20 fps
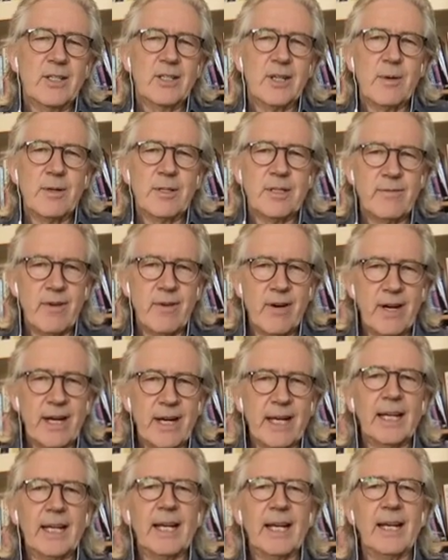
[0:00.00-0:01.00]
So it's a very
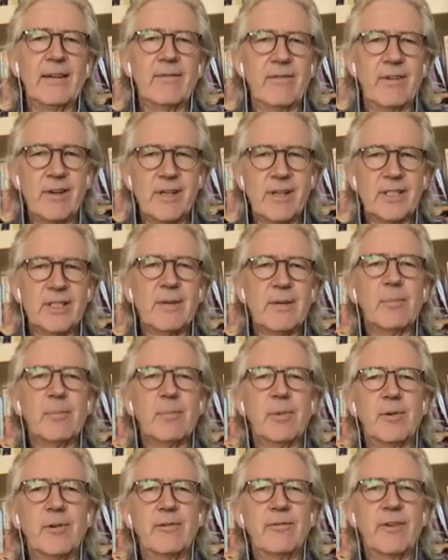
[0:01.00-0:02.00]
clean, very
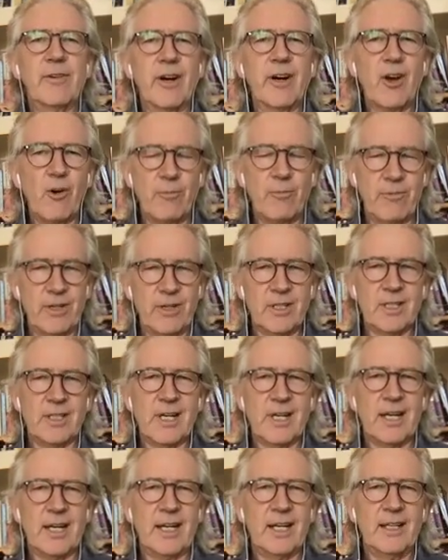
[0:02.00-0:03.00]
simple, very obvious
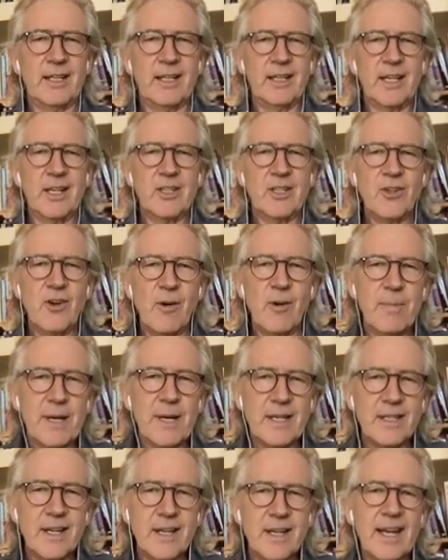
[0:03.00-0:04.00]
study that has not
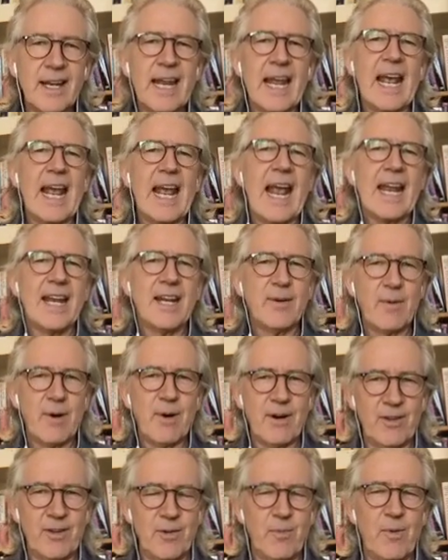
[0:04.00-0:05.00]
been done
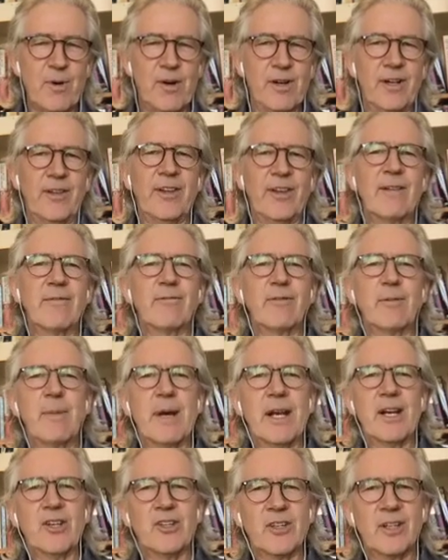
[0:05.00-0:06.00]
anywhere in the world. The
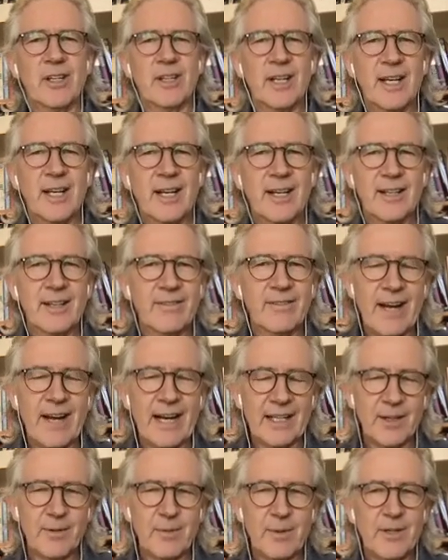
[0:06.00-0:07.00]
information, the
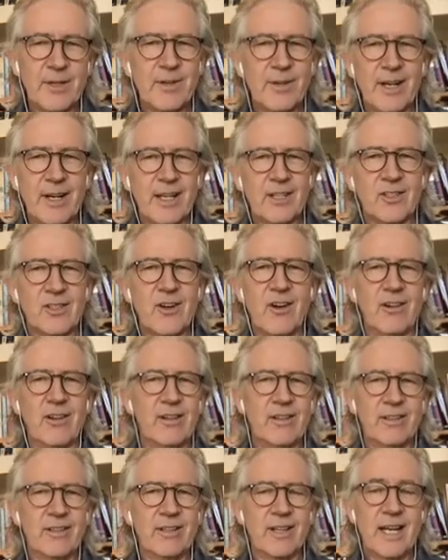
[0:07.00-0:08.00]
fact that we're doing in
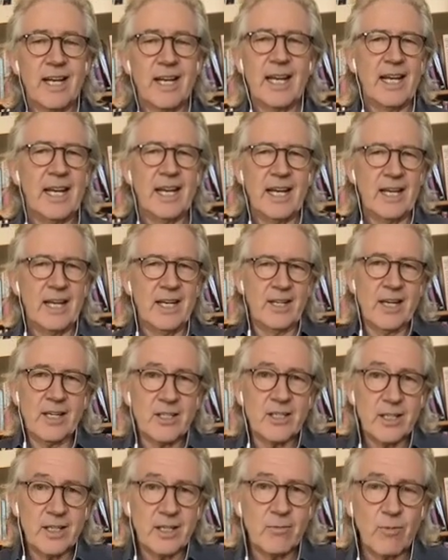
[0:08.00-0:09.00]
Scotland
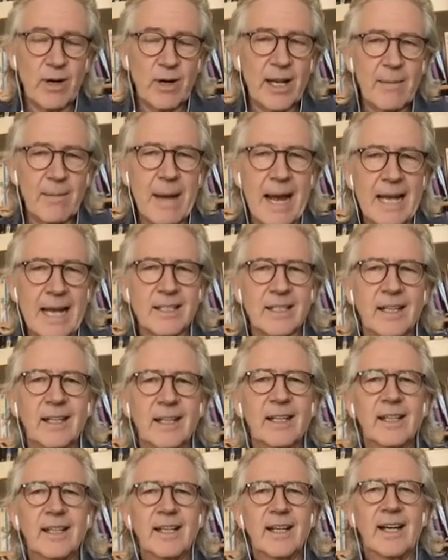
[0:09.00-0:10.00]
doesn't really matter.
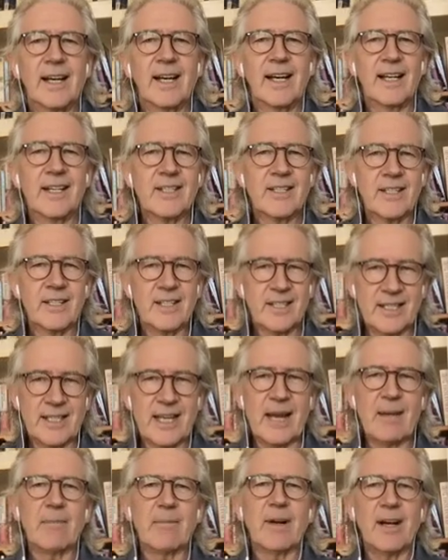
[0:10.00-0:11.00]
It's the
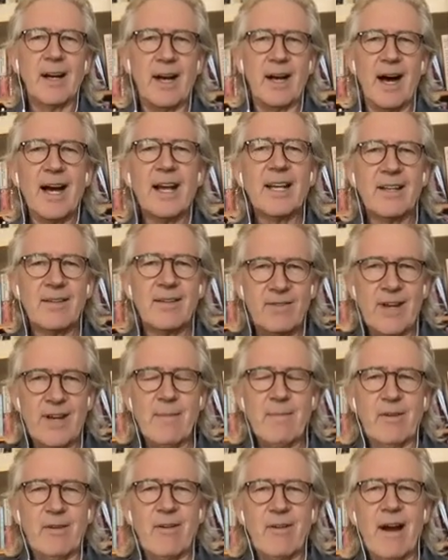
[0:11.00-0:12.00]
same kind of
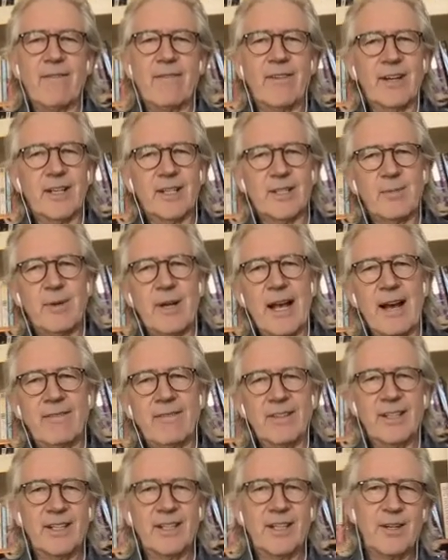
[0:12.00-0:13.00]
demographics we
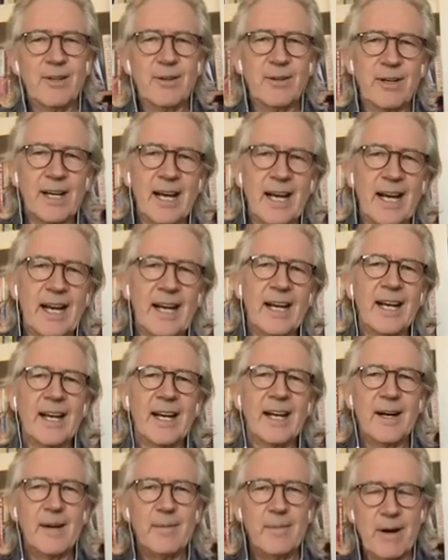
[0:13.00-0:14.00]
have in the UK,
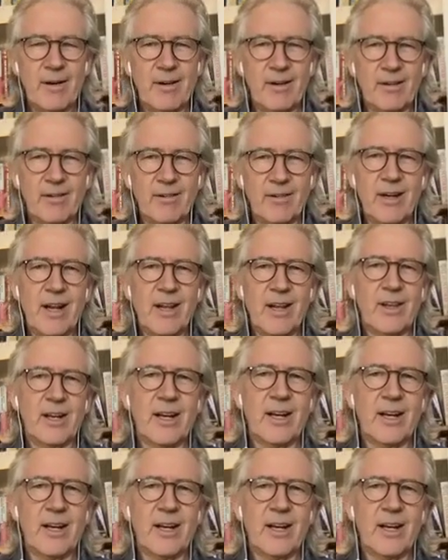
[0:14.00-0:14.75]
America, and other